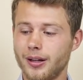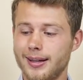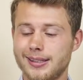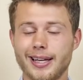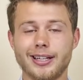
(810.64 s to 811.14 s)

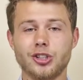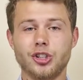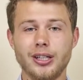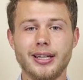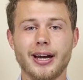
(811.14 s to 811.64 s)
is that
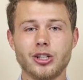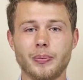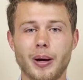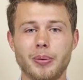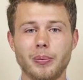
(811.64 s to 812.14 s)
she cares
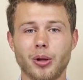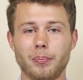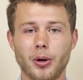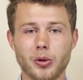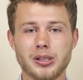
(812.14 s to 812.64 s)
about people on
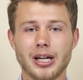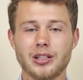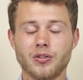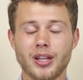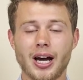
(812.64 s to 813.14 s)
both sides
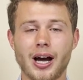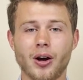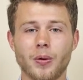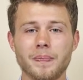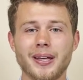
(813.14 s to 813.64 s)
of the
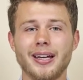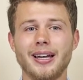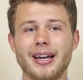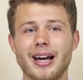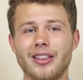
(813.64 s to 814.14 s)
aisle,
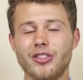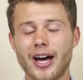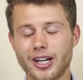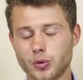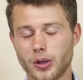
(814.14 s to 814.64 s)
and
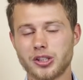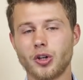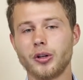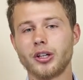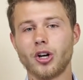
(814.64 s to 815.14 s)
that is what is
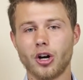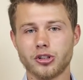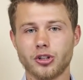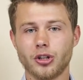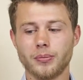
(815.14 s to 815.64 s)
going to
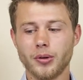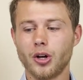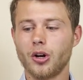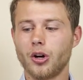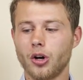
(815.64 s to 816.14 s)
cost her
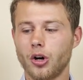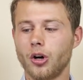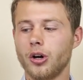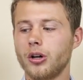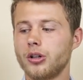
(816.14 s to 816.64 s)

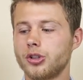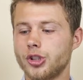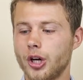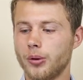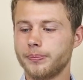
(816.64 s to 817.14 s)
her
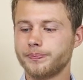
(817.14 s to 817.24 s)
show.